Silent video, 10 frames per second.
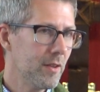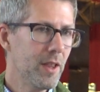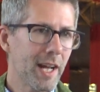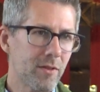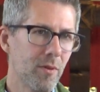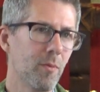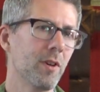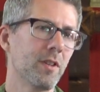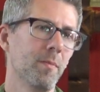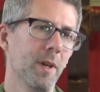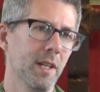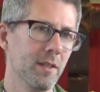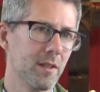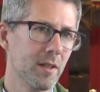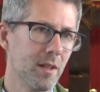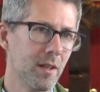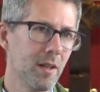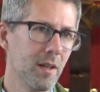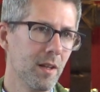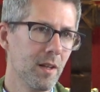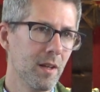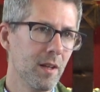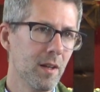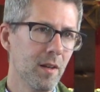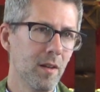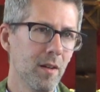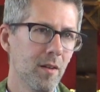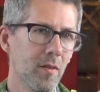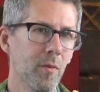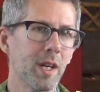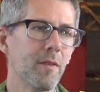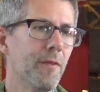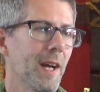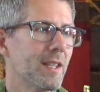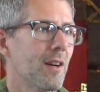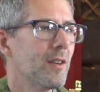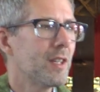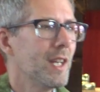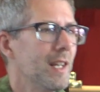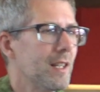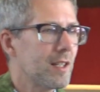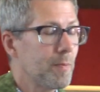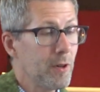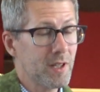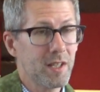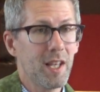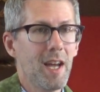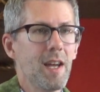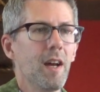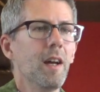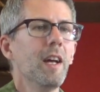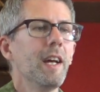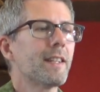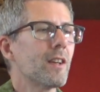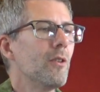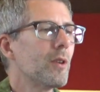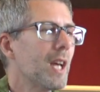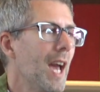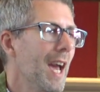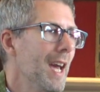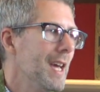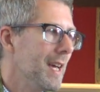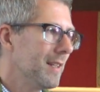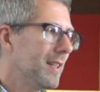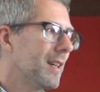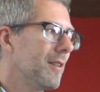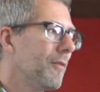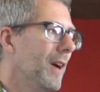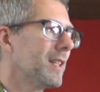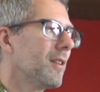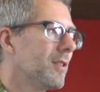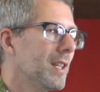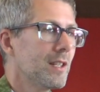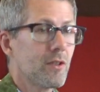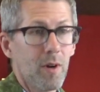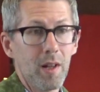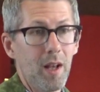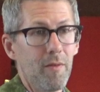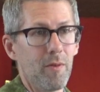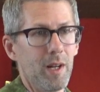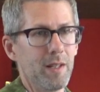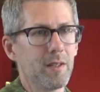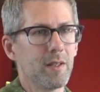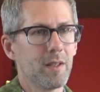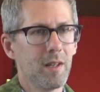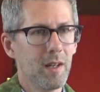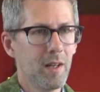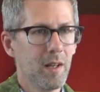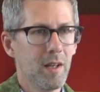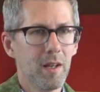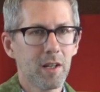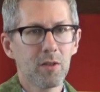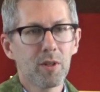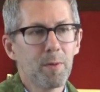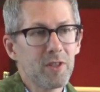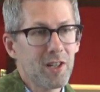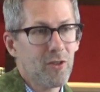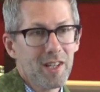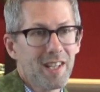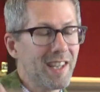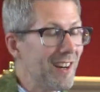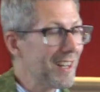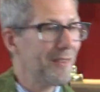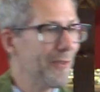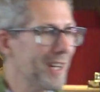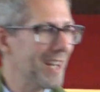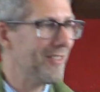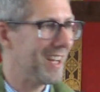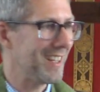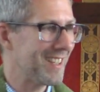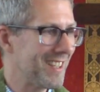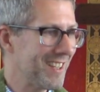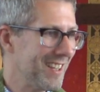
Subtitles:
That's what worship is. We confess our sins. It's supposed to say it's okay to confess our sins to our loved ones, because we're supposed to trust that they're going to forgive us.